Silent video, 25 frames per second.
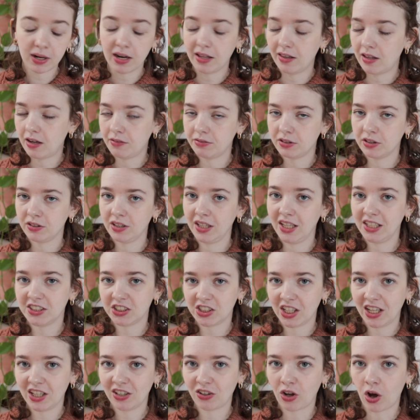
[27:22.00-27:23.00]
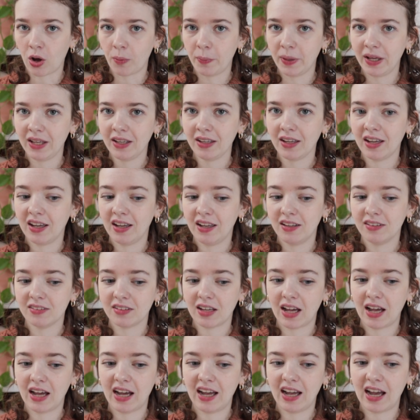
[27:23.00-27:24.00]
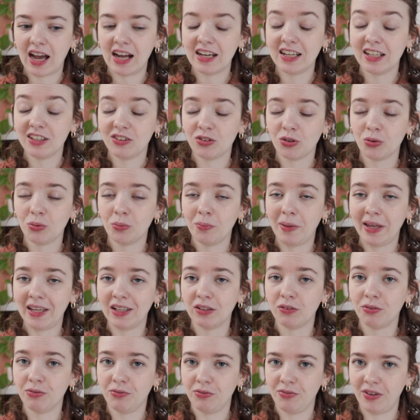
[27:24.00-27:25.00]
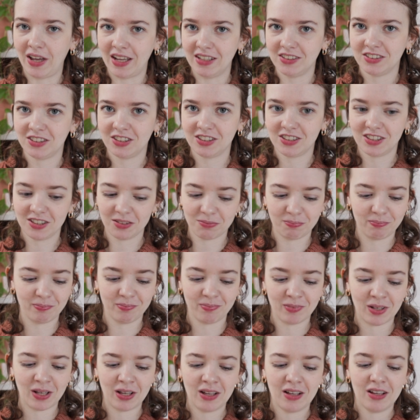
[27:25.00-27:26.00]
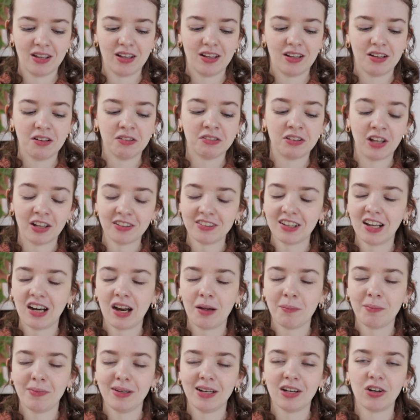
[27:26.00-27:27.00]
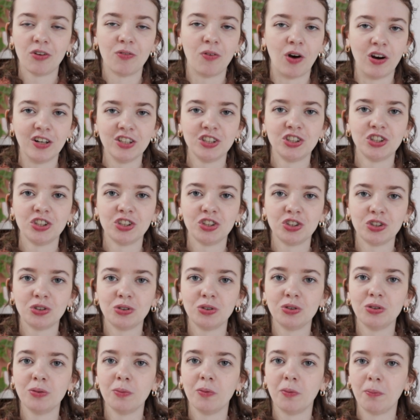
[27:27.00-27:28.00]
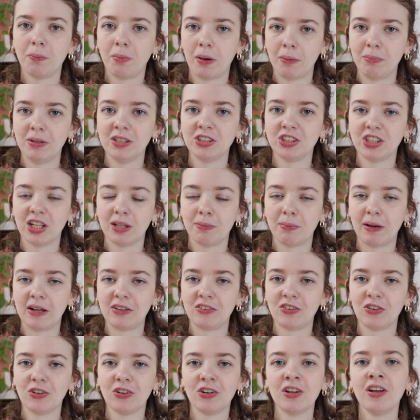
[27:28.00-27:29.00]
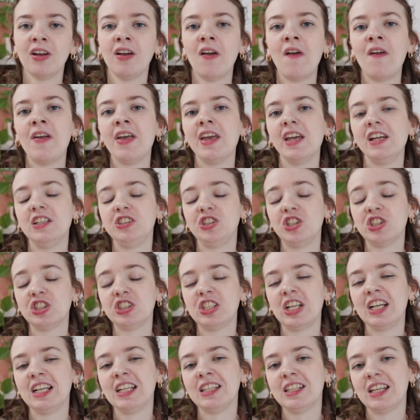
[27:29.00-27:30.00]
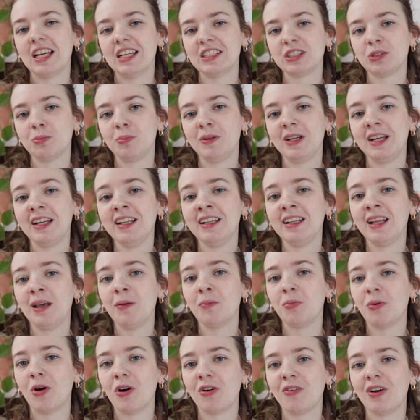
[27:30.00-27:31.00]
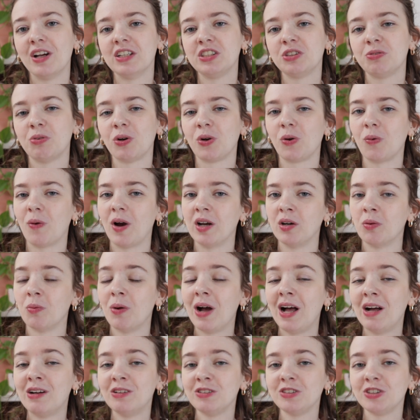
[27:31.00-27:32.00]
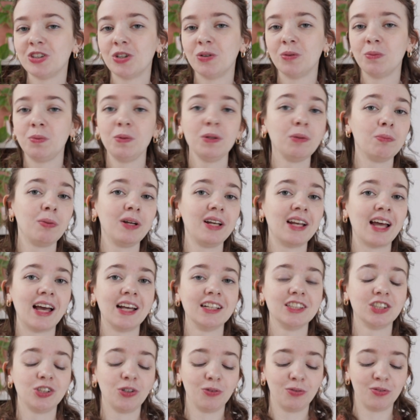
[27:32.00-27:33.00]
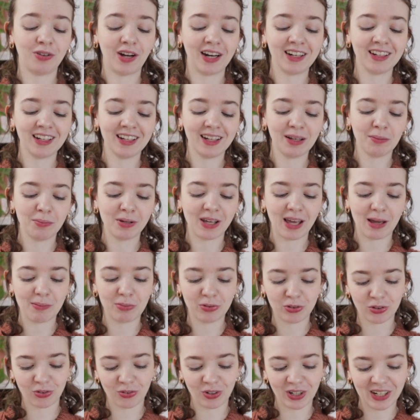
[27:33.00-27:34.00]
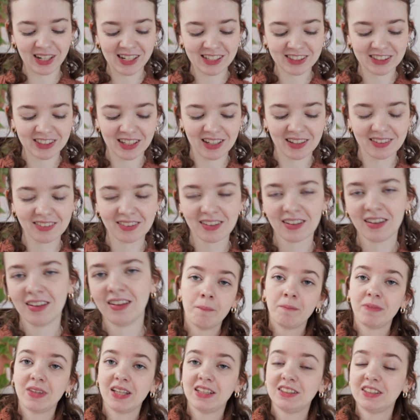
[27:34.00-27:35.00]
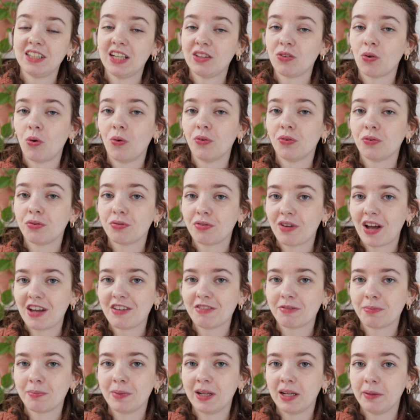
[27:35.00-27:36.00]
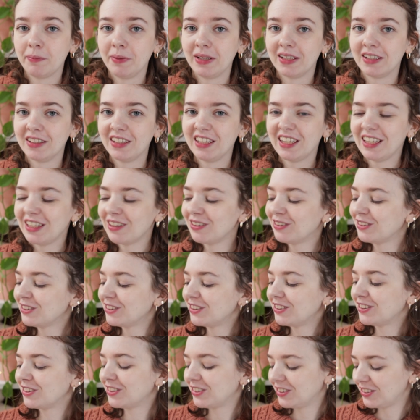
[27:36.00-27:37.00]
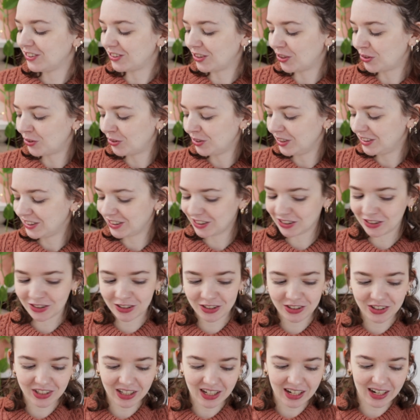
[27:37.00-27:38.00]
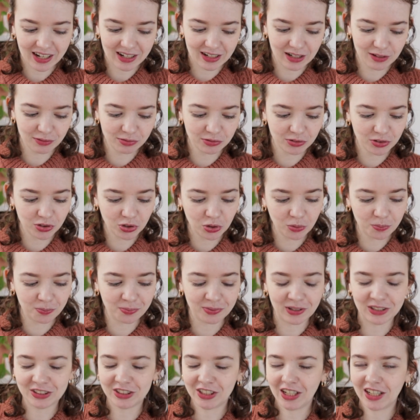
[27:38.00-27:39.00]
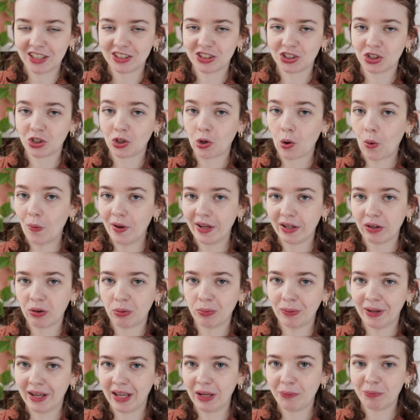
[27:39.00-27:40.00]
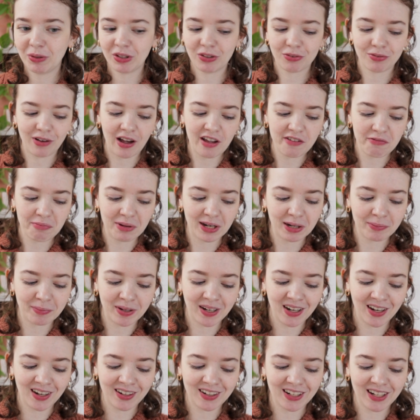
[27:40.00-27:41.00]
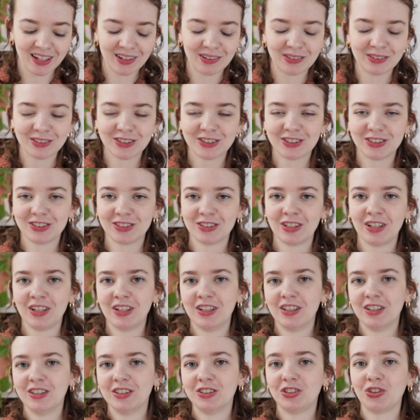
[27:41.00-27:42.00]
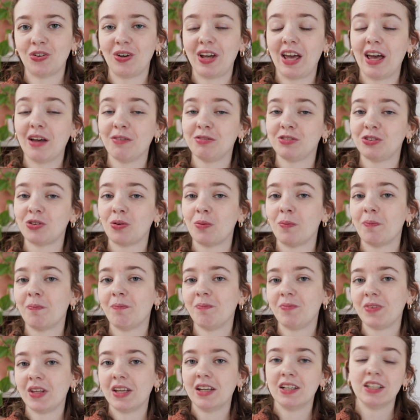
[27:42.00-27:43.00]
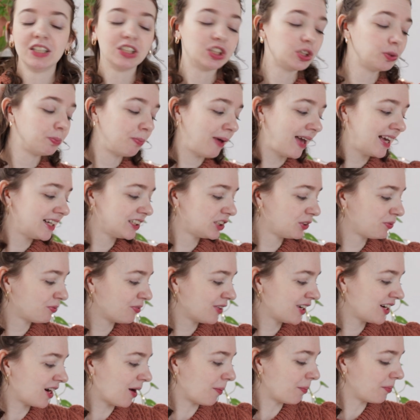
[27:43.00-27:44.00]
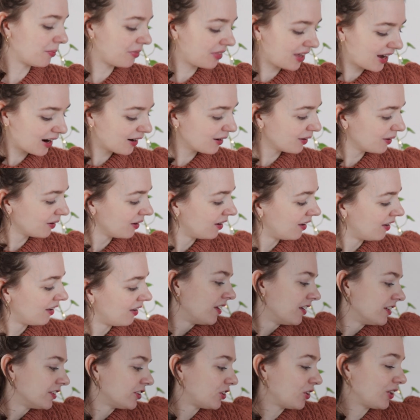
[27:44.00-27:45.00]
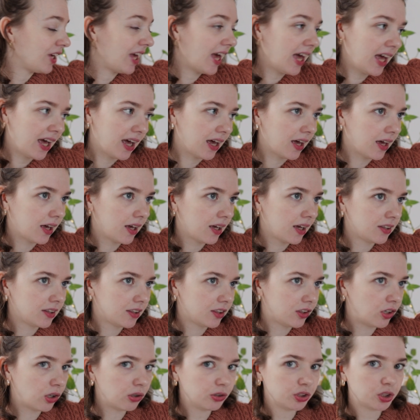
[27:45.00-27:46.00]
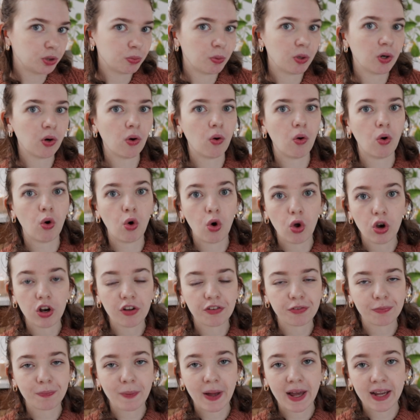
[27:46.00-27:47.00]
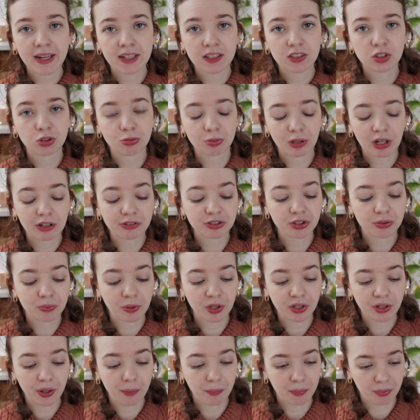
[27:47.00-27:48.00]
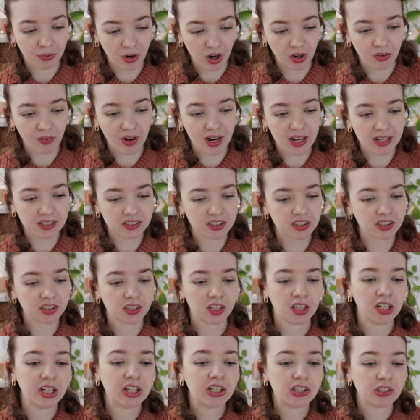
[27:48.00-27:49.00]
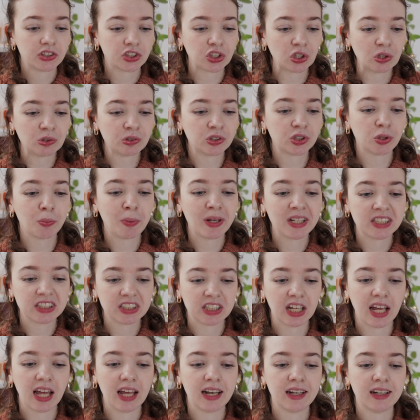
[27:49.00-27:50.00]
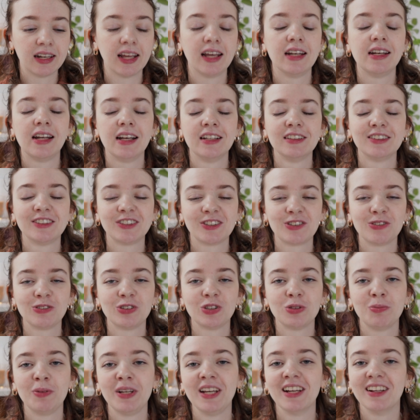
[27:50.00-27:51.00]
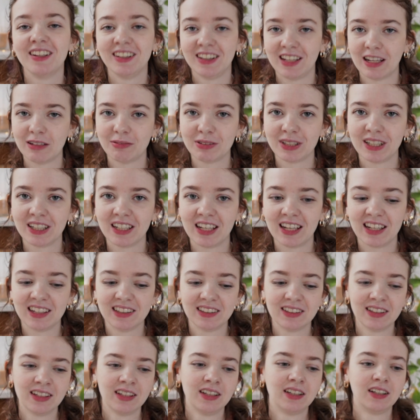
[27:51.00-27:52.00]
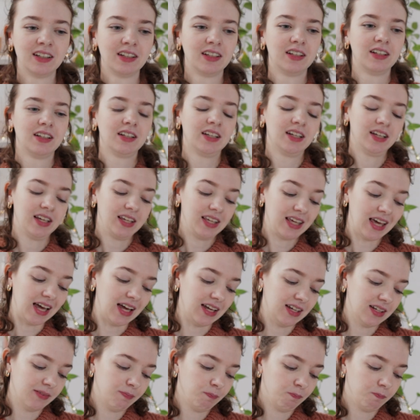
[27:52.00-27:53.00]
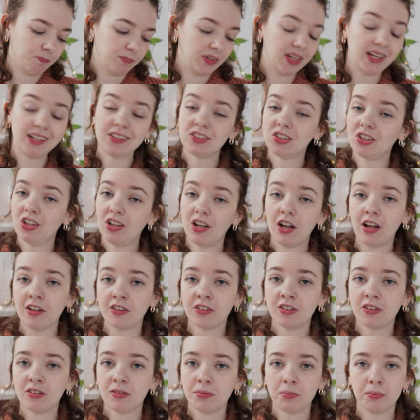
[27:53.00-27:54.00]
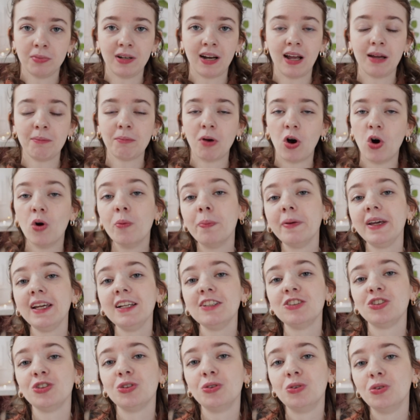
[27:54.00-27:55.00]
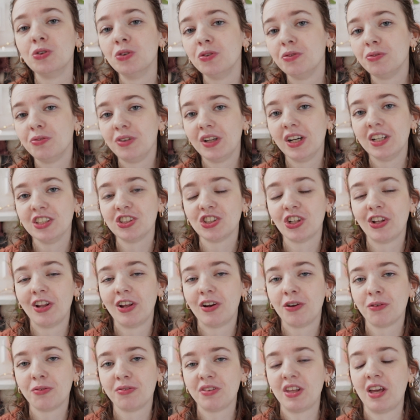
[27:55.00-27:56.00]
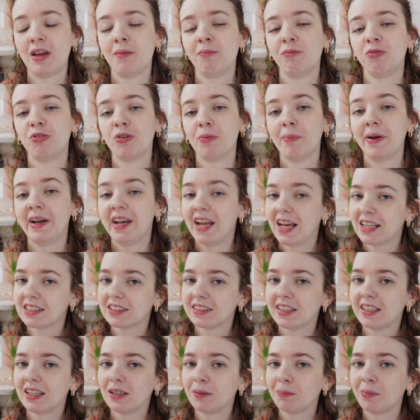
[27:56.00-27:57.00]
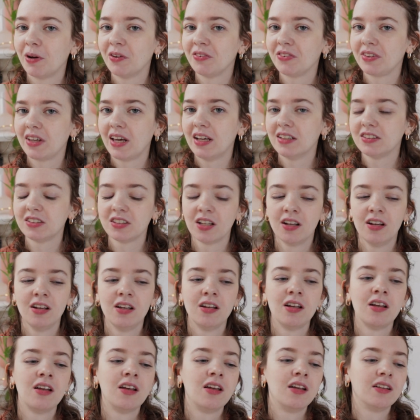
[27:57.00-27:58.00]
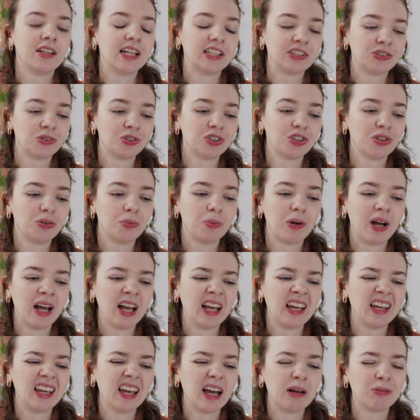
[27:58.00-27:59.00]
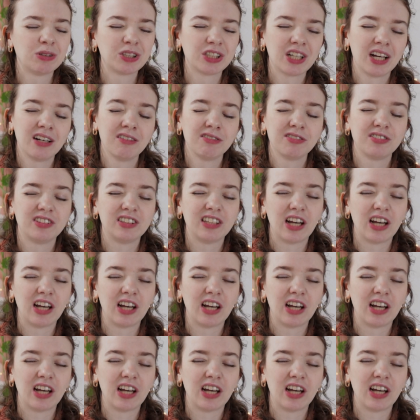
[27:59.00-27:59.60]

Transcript: 11 is incoming and I need to make it fast. Not that I'm in a rush to publish that pattern, it's just that it has been in progress for quite a while, so it would be nice to finally be able to release it. It's knit on 5mm needles, so it's good that I have 2 projects going away with 5mm needles. So I have some space freed up there. So yeah, those were all of my 12s work in progress, soon to be 10 and then soon to be 11 again. Yeah. It's a lot, but I'm hoping to finish a lot of them for my next knitting podcast. That's also why I was kind of